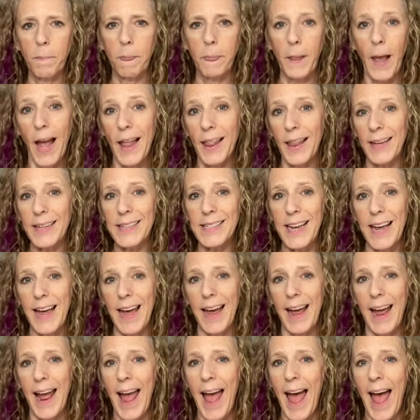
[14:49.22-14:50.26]
I like
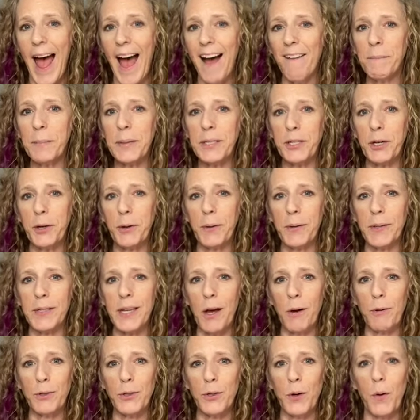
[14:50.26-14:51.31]
to have materials
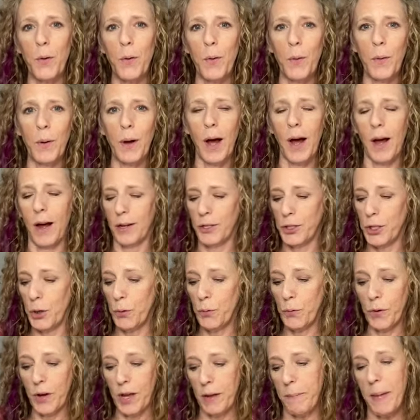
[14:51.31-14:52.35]
out so
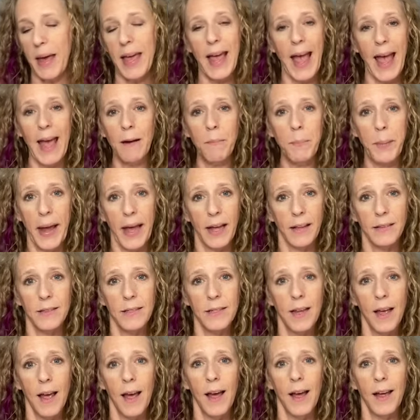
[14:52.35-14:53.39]
children can make
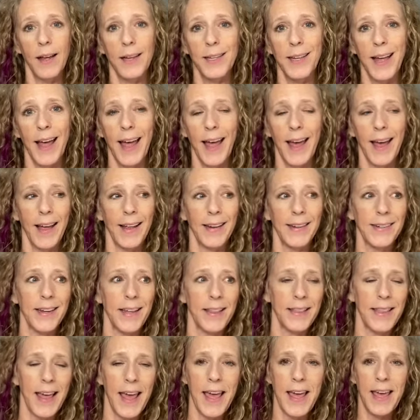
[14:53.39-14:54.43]
headbands. And
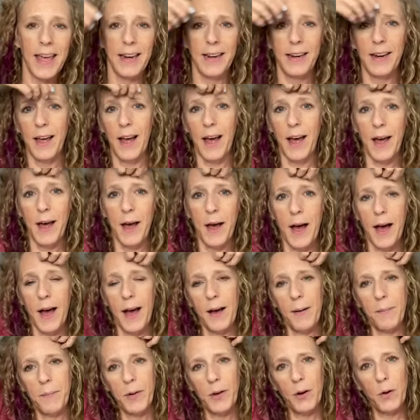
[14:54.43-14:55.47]
they can,
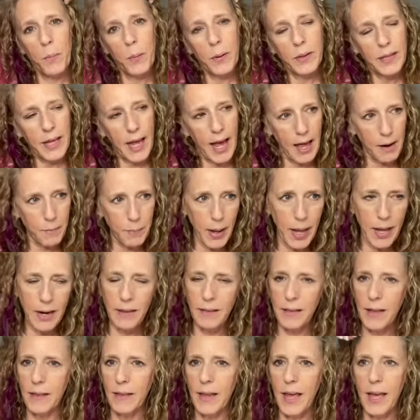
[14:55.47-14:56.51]
put the headband
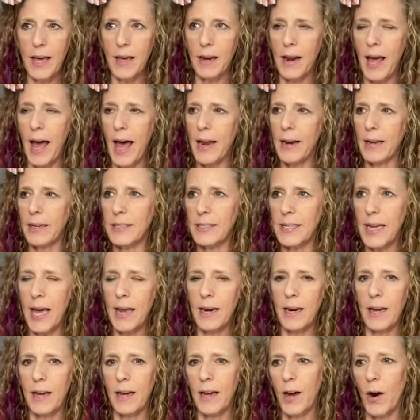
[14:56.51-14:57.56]
and then they can add
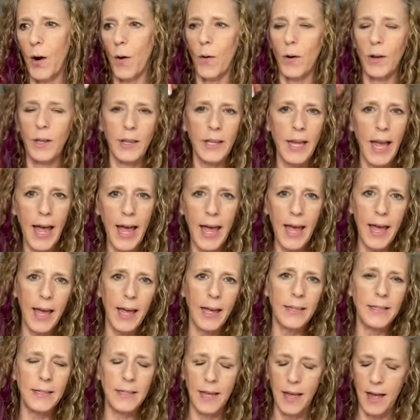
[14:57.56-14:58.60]
antenna or
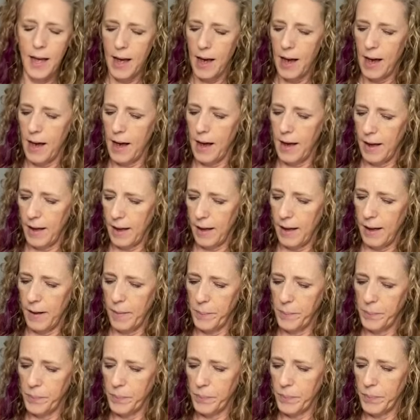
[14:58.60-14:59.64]
legs.
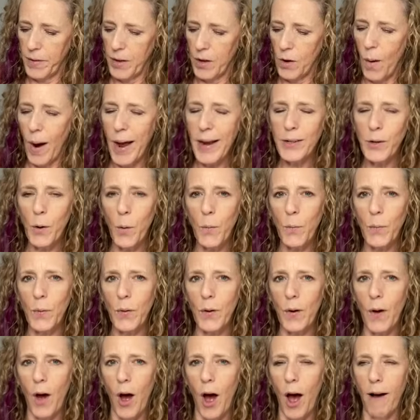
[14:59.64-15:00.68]
You know, I don't
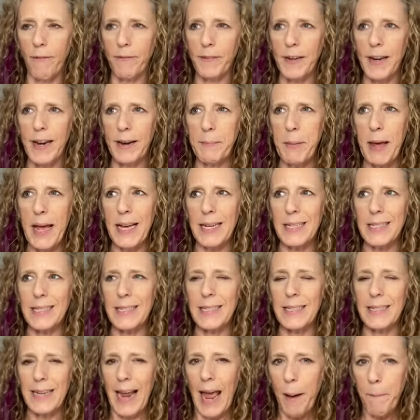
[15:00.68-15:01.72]
often make a
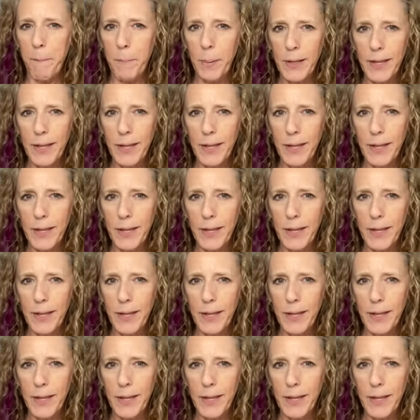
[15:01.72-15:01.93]
sample